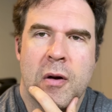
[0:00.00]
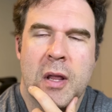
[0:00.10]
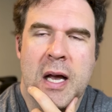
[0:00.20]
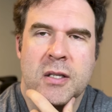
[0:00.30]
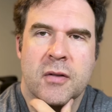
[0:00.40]
or
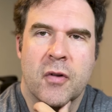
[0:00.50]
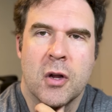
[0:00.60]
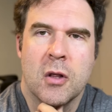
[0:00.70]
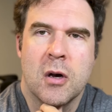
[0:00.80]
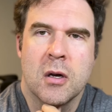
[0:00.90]
lasting
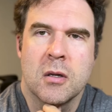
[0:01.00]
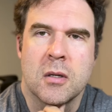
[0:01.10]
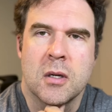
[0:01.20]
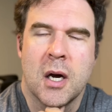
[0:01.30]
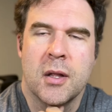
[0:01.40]
very long.
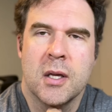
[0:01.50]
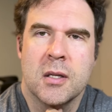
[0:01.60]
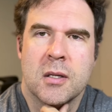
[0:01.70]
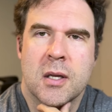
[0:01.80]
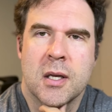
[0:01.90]
I think
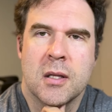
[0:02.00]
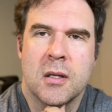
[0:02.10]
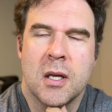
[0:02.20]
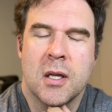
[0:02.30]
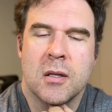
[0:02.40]
it's like
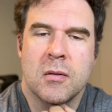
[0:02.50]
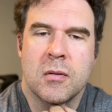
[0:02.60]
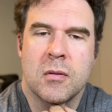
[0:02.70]
they